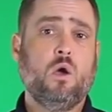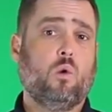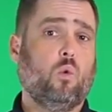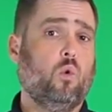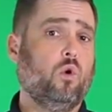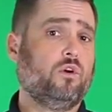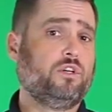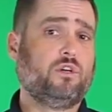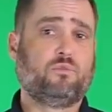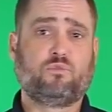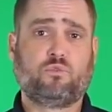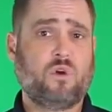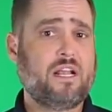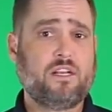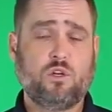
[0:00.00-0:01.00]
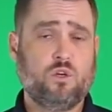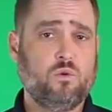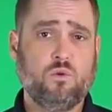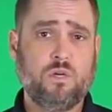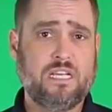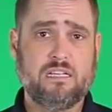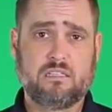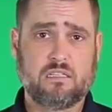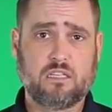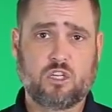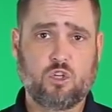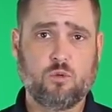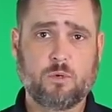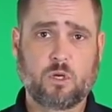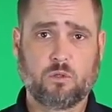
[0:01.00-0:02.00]
or your friend who is in the
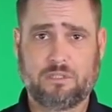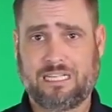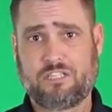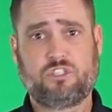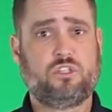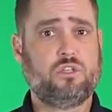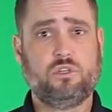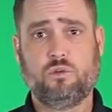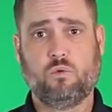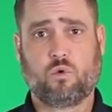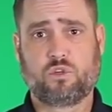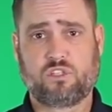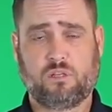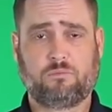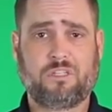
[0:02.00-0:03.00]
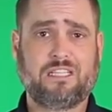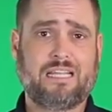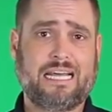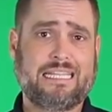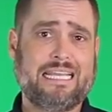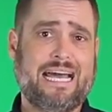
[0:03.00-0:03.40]
cubicle next to you or something like